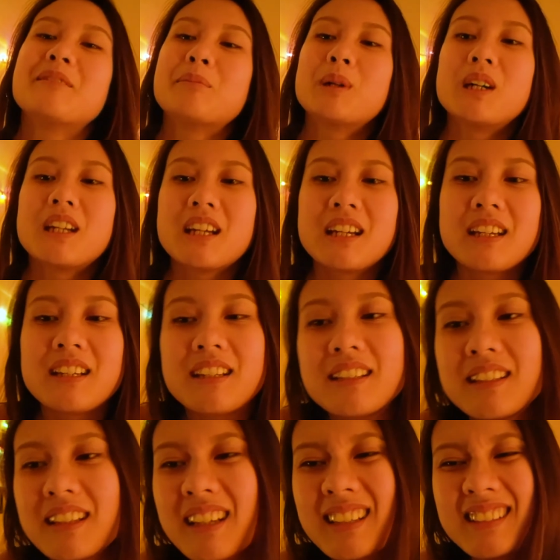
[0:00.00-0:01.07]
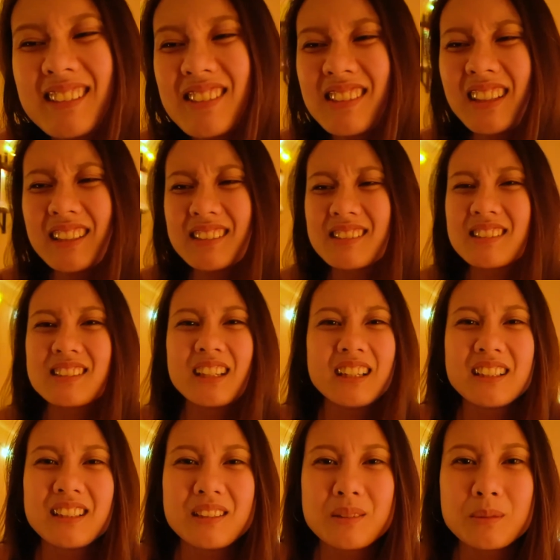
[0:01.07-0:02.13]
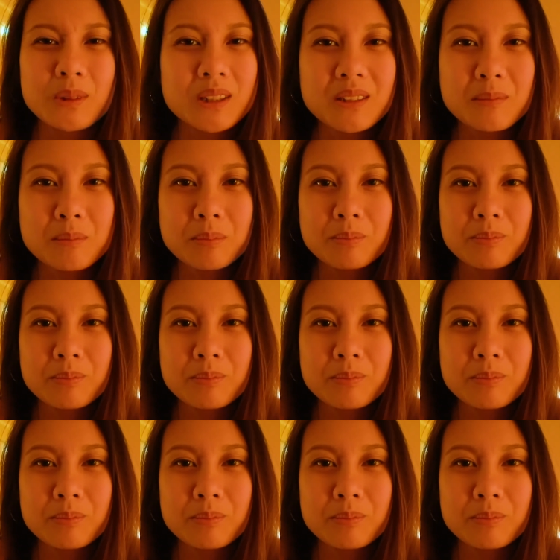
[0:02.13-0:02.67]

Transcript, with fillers: But I, I just got stuck in a weird